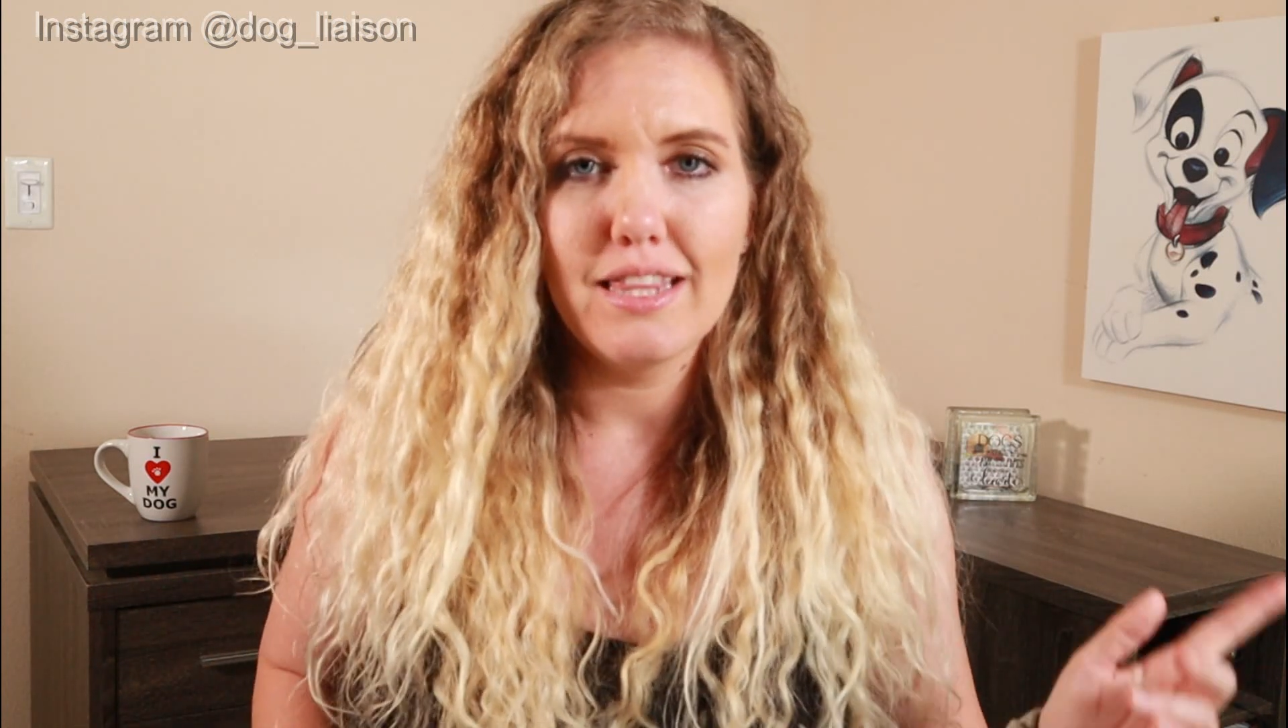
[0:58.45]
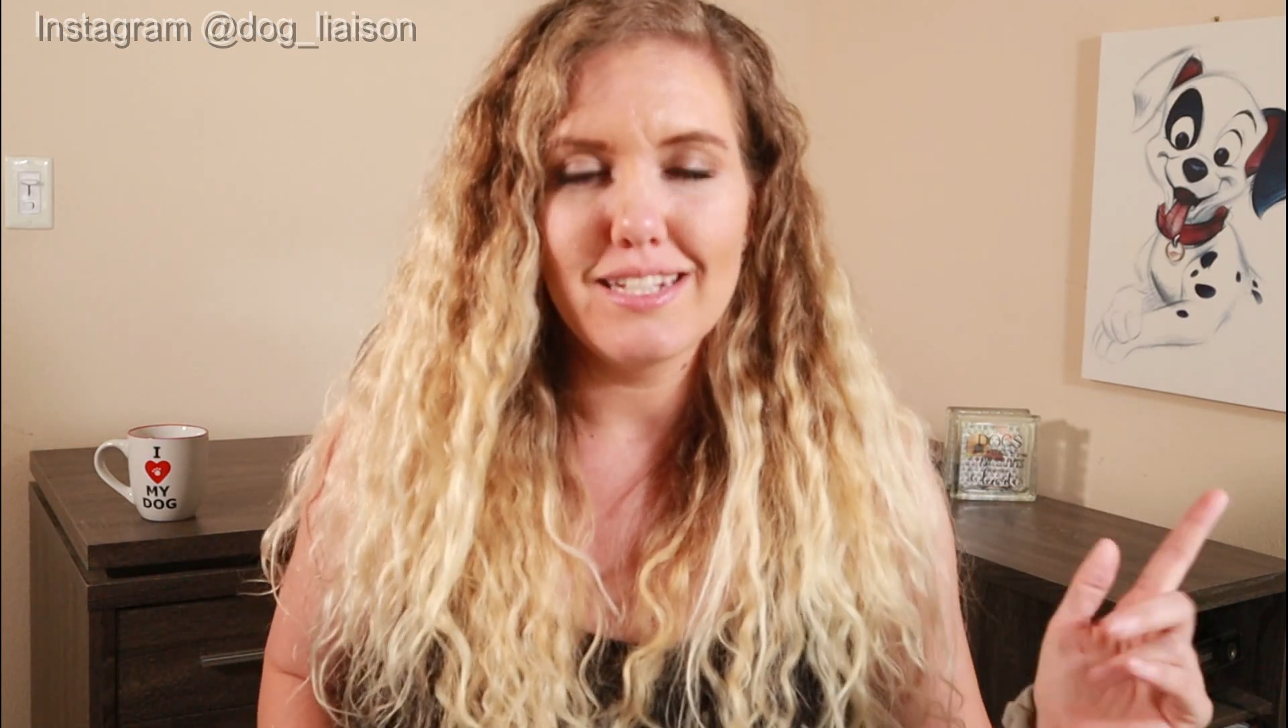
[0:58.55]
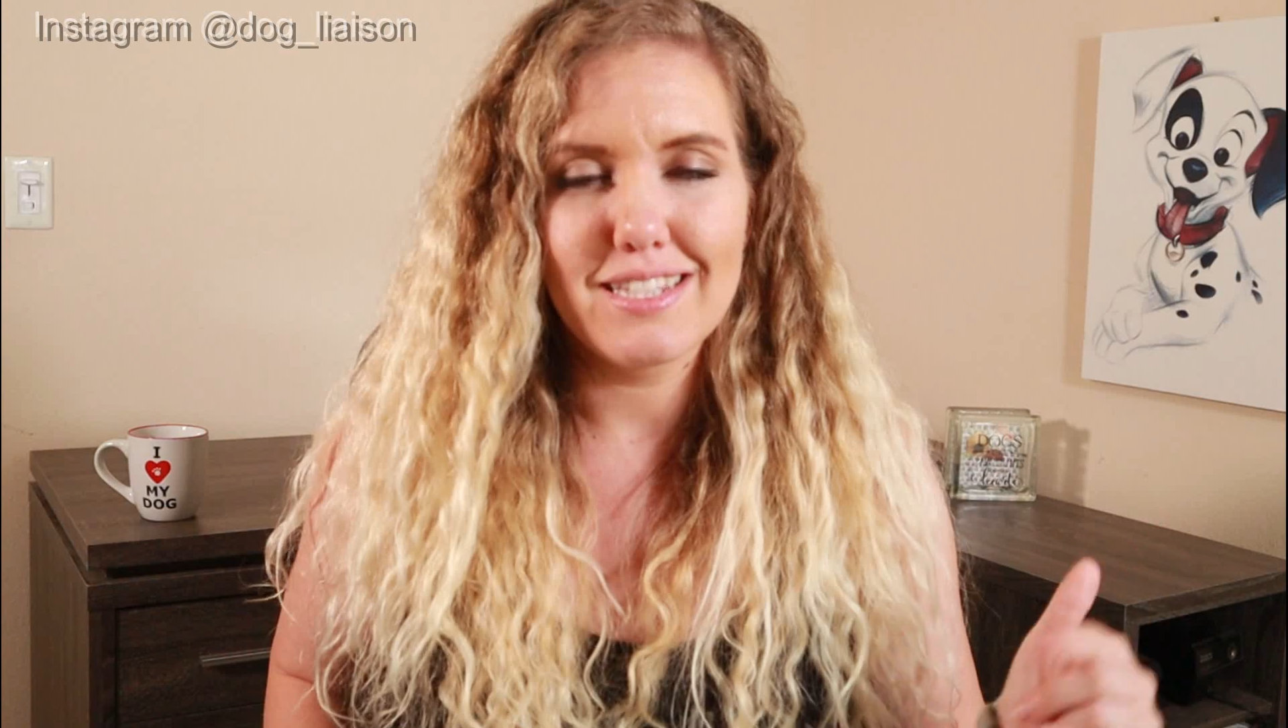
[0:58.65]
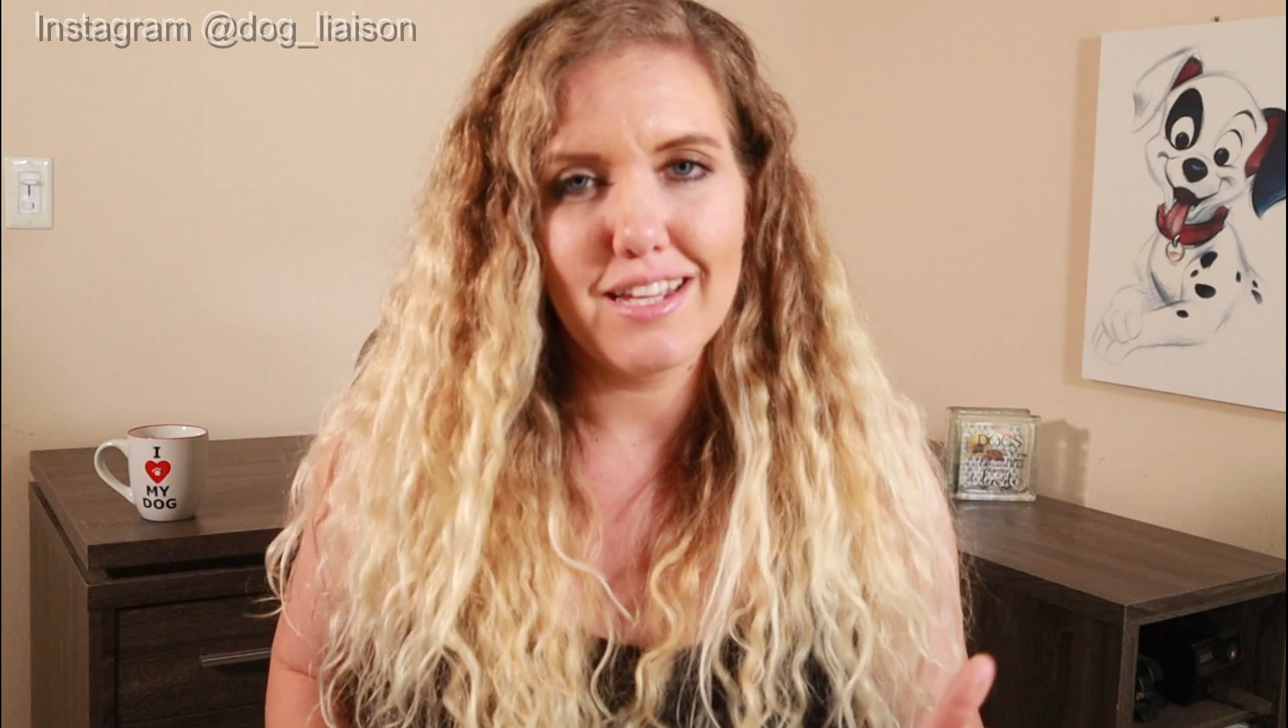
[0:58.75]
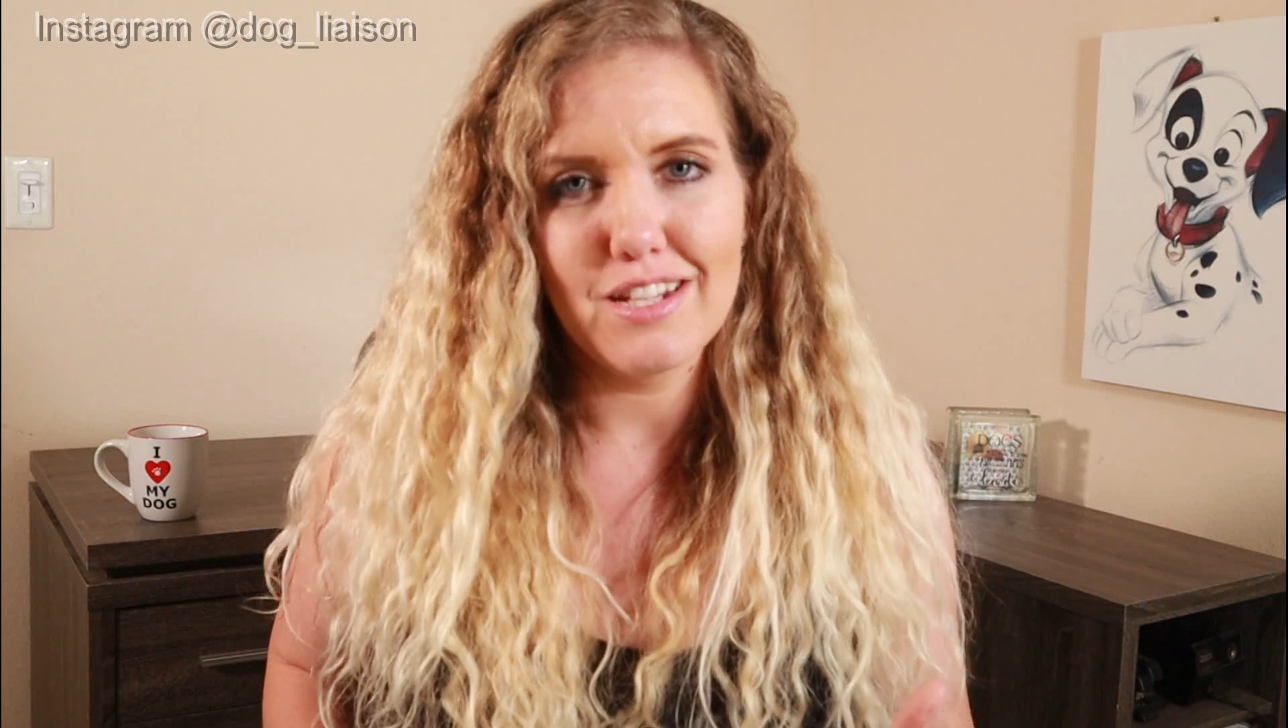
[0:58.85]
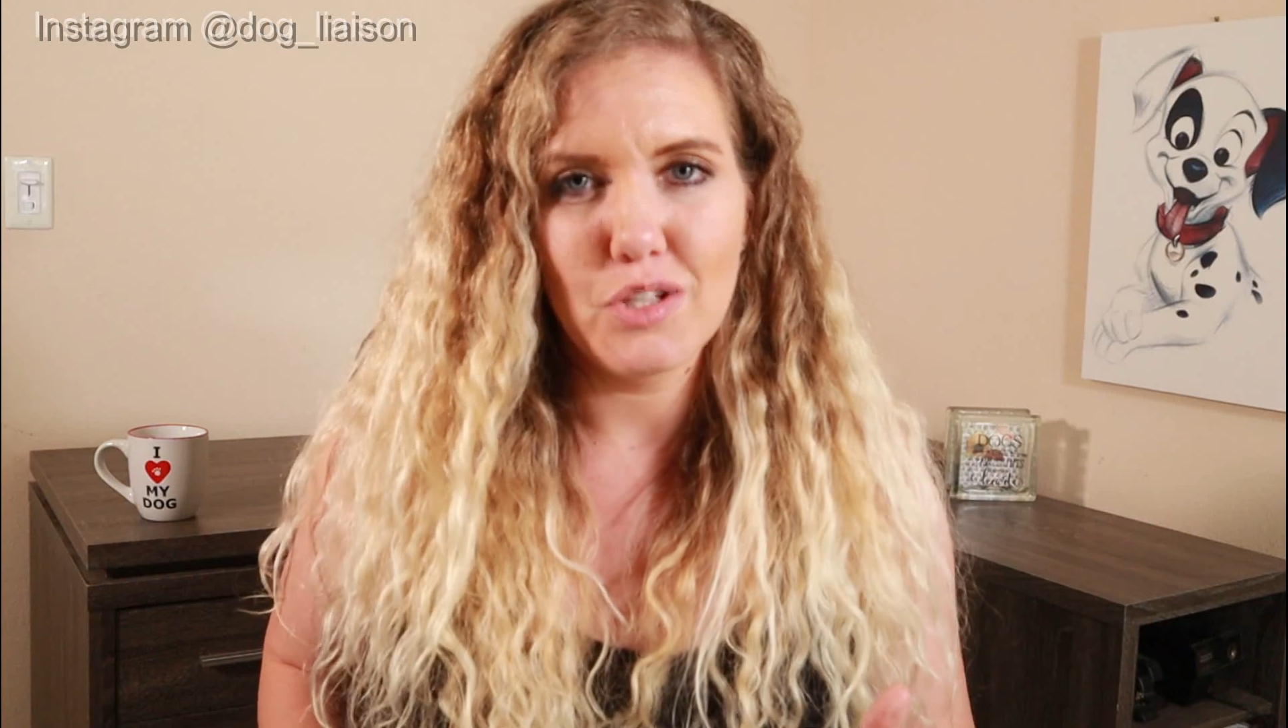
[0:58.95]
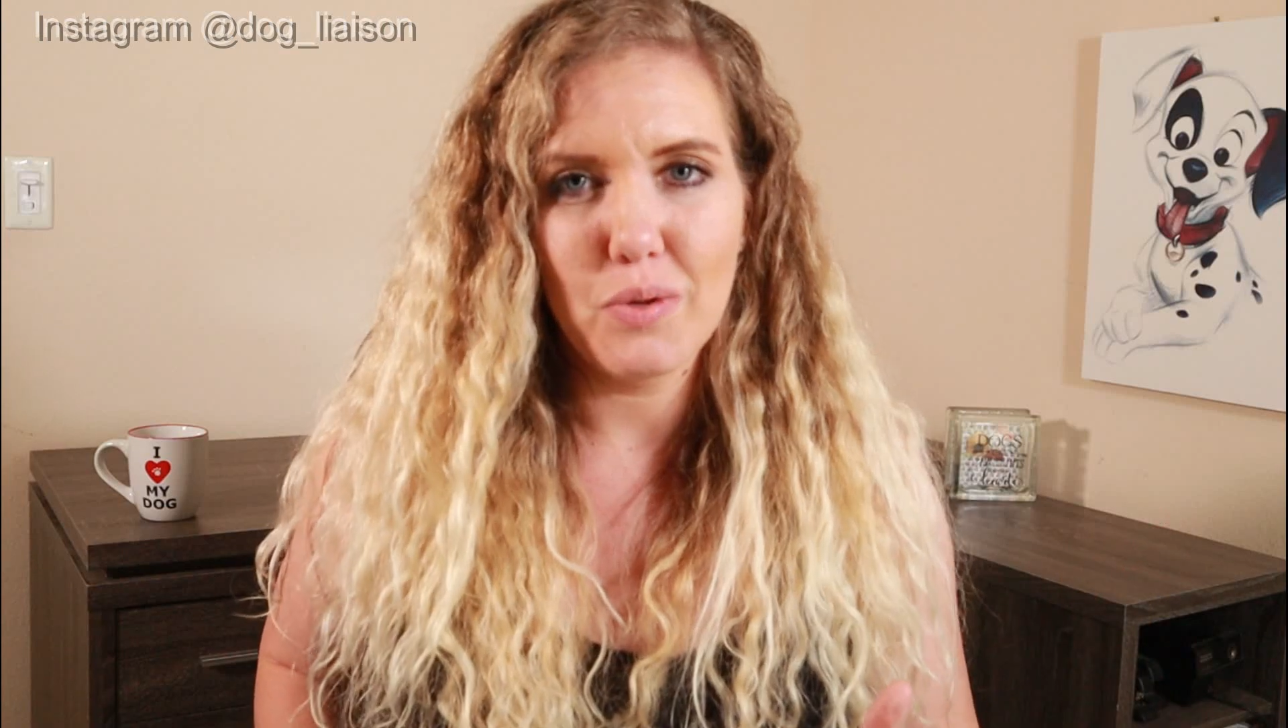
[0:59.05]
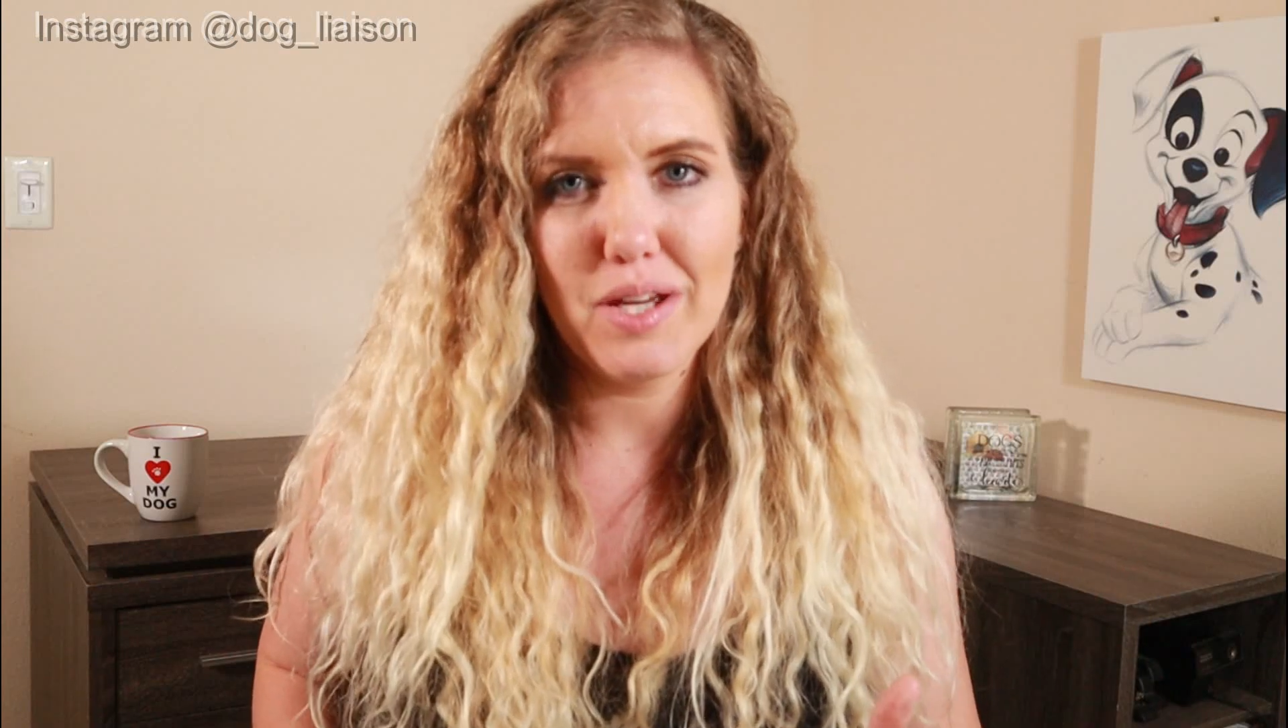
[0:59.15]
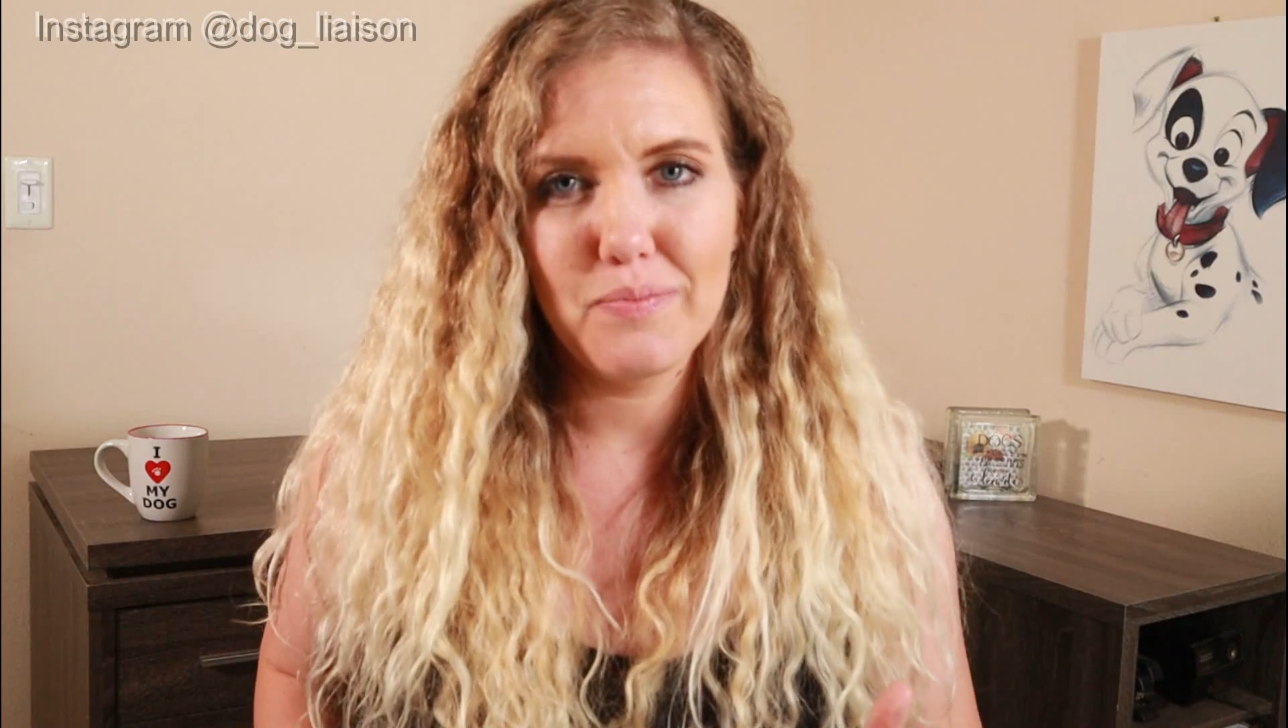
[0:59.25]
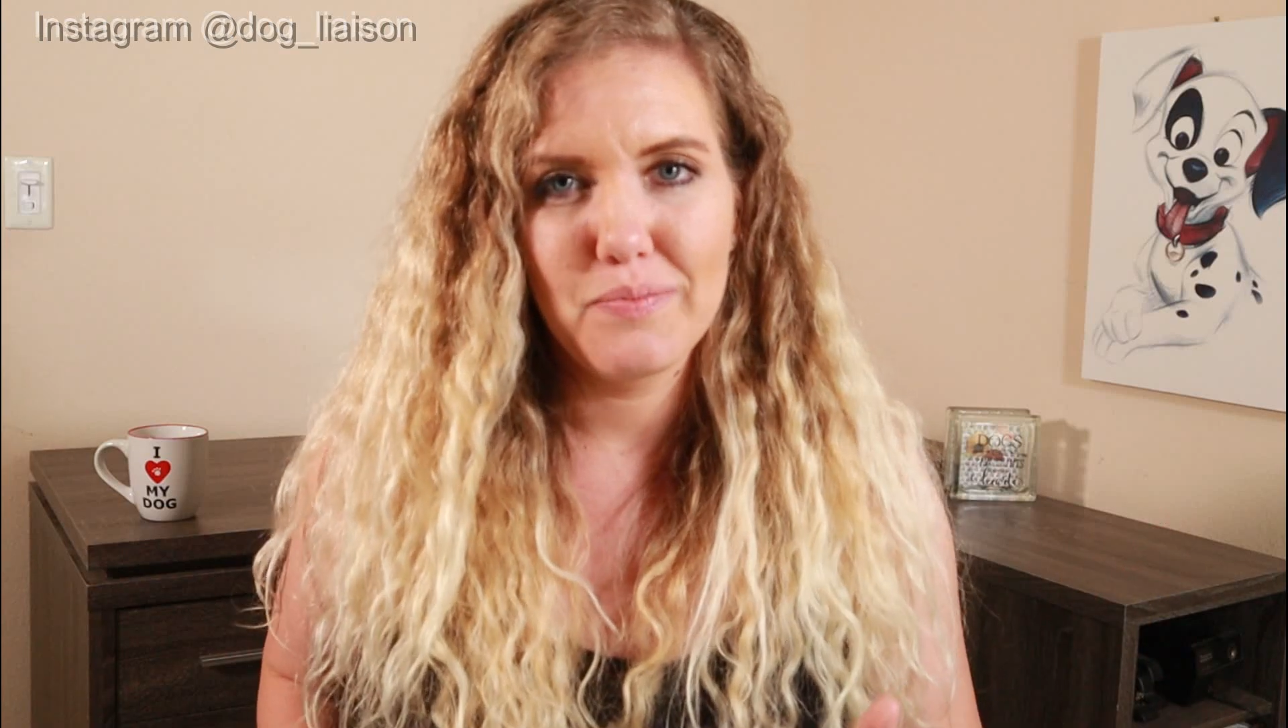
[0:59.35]
Let's get
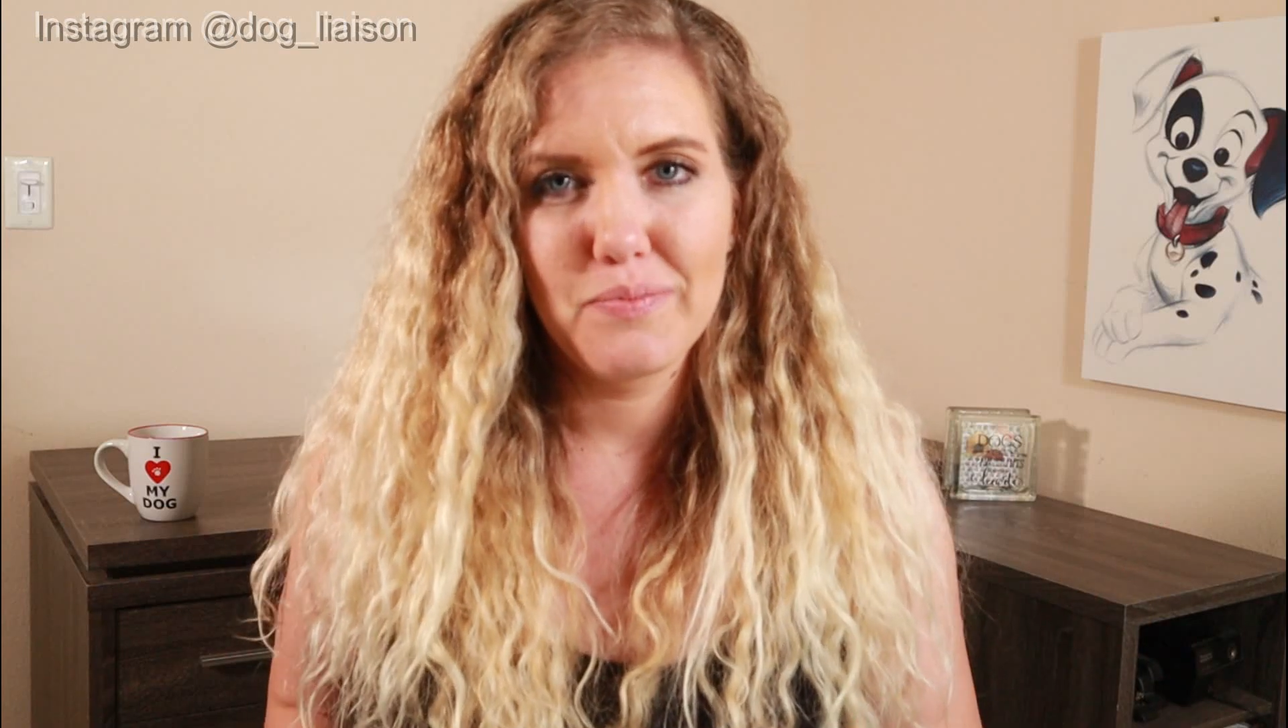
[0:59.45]
into it.